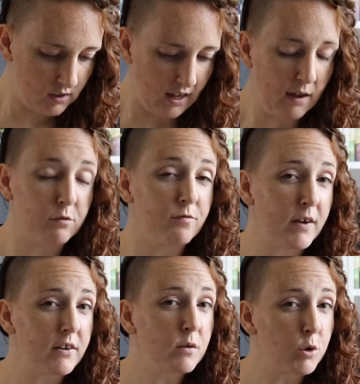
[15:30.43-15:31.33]
I was
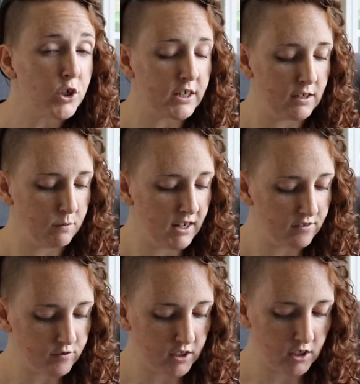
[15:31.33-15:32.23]
very worried when I
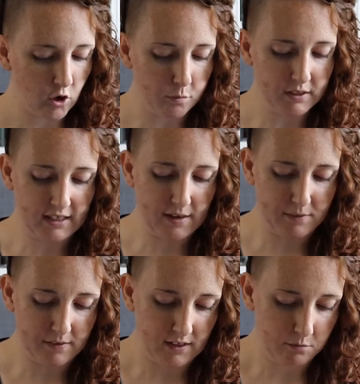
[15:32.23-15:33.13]
started opening
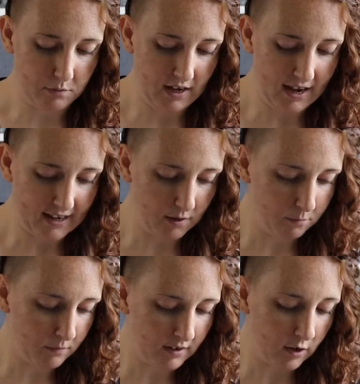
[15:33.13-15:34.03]
everything, but I
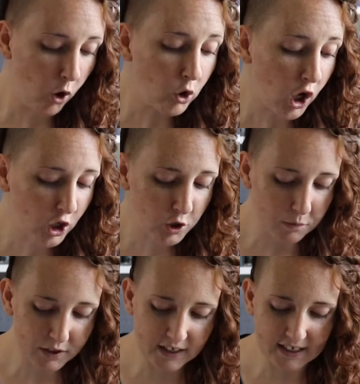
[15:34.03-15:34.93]
am no longer
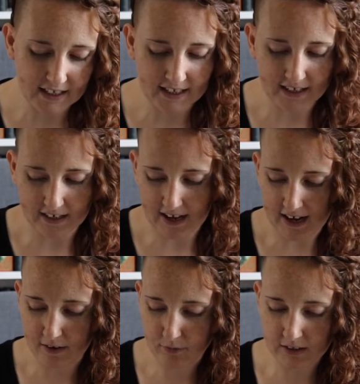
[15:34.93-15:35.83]
worried, and
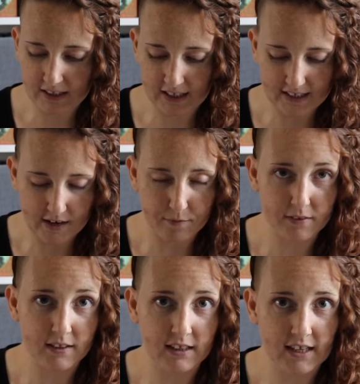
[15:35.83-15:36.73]
I really like
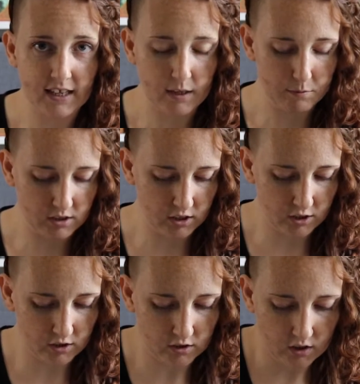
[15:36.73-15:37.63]
everything that came in
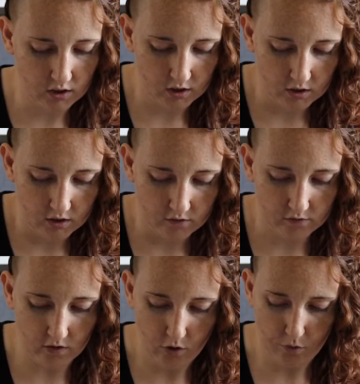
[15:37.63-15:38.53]
here.
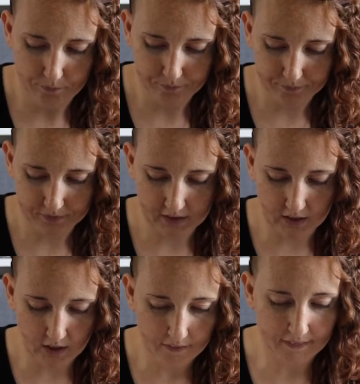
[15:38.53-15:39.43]
So
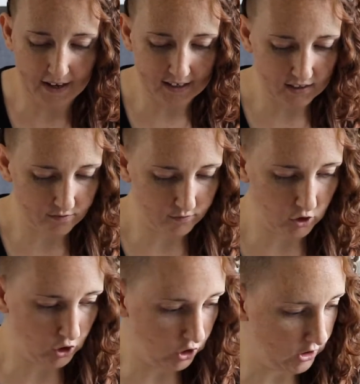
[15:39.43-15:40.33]
that is
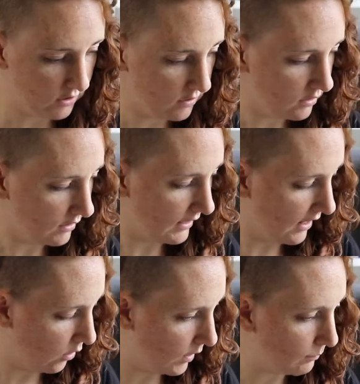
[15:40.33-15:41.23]
good.
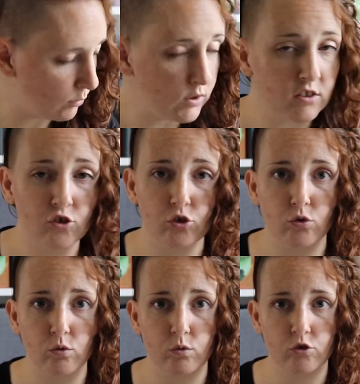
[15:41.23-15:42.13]
Now I'm going
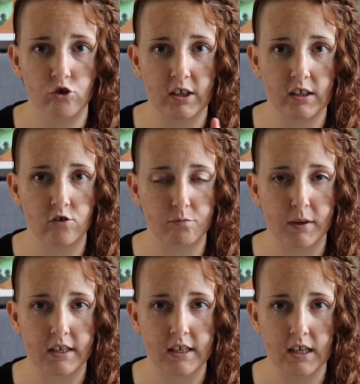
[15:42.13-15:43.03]
to change
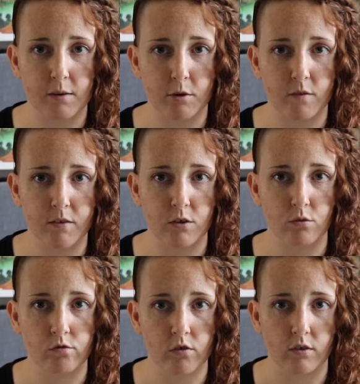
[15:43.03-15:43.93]
my camera
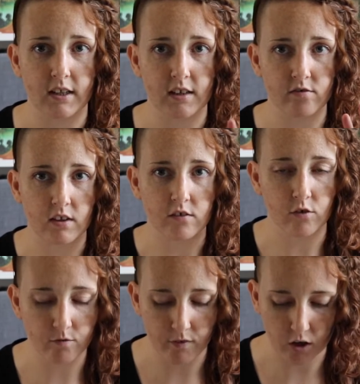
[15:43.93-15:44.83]
view so that it's not
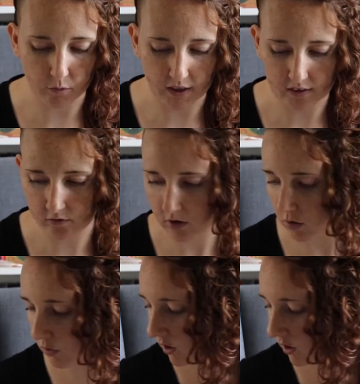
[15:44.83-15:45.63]
so far away, so